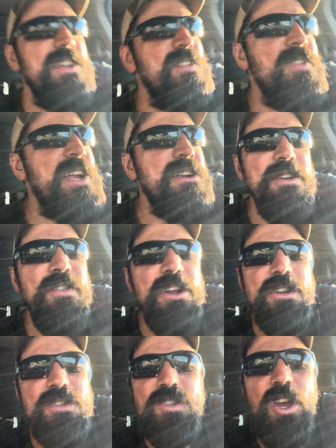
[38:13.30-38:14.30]

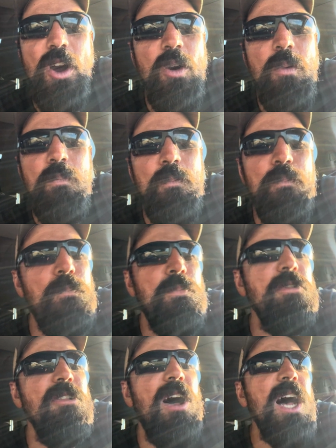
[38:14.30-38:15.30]
there's no
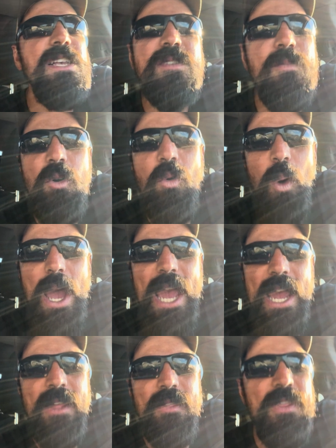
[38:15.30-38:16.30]
plausible
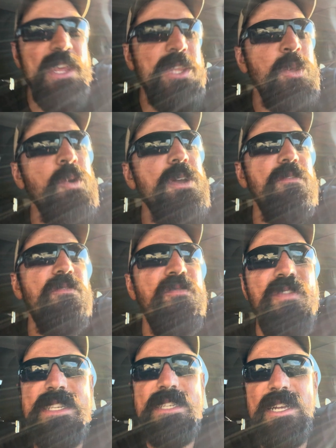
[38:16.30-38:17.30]
way that you could
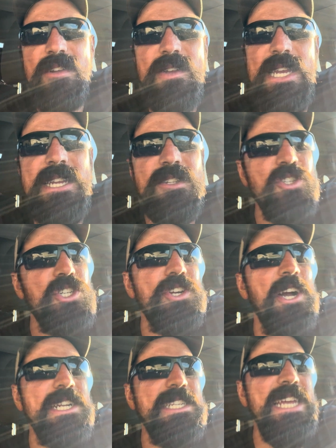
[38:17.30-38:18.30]
physically
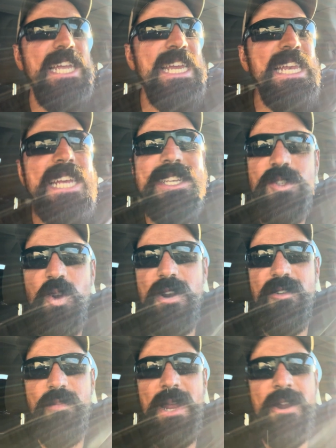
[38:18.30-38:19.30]
construct any sort
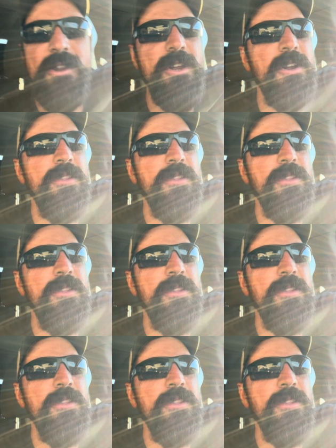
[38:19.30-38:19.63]
of barrier